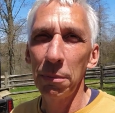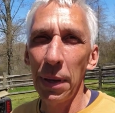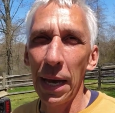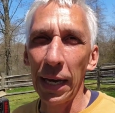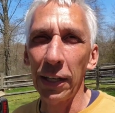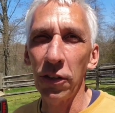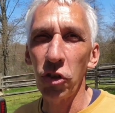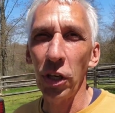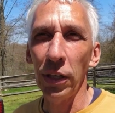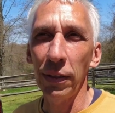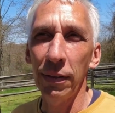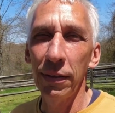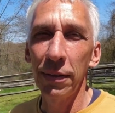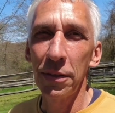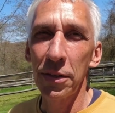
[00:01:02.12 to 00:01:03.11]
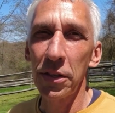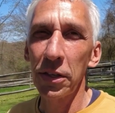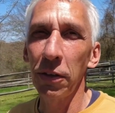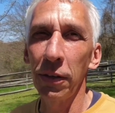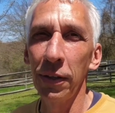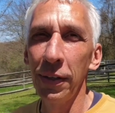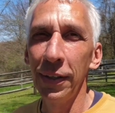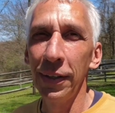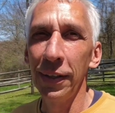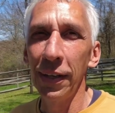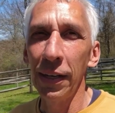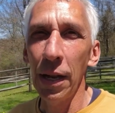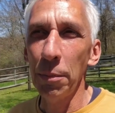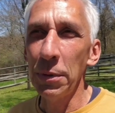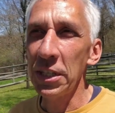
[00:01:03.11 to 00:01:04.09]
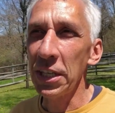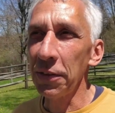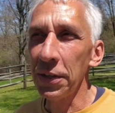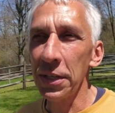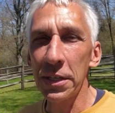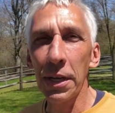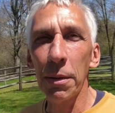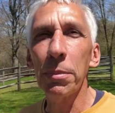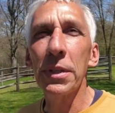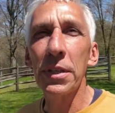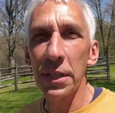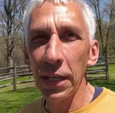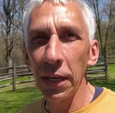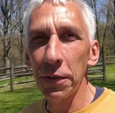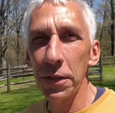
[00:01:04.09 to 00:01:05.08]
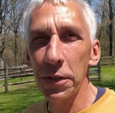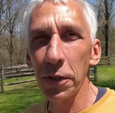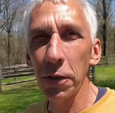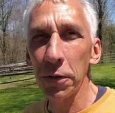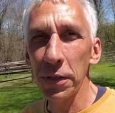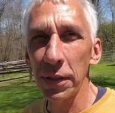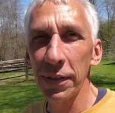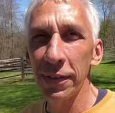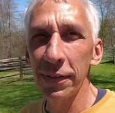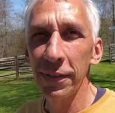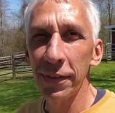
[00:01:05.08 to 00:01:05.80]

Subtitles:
packaging. So let me set this up and see how this goes.